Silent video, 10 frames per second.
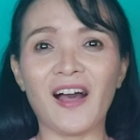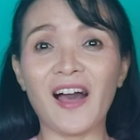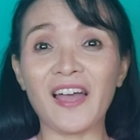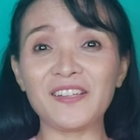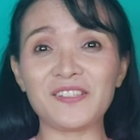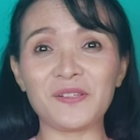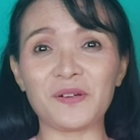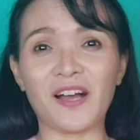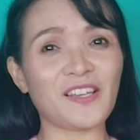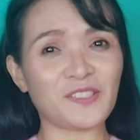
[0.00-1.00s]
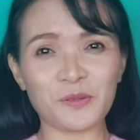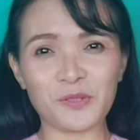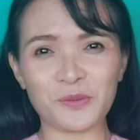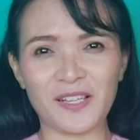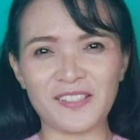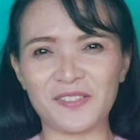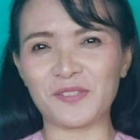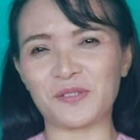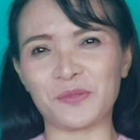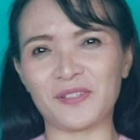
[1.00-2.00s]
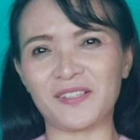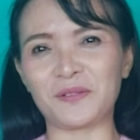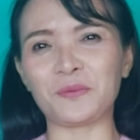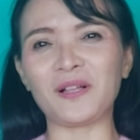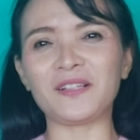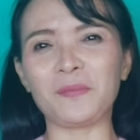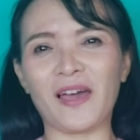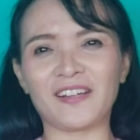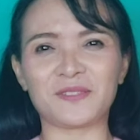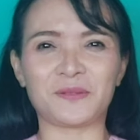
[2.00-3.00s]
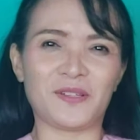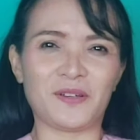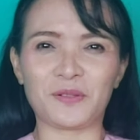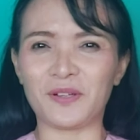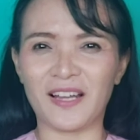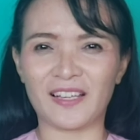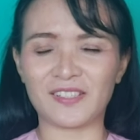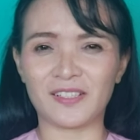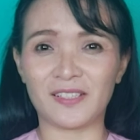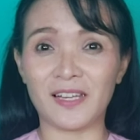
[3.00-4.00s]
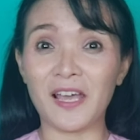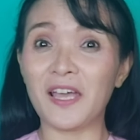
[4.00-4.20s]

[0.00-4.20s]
Hi senior high school students, this is Renette and welcome back to another lesson.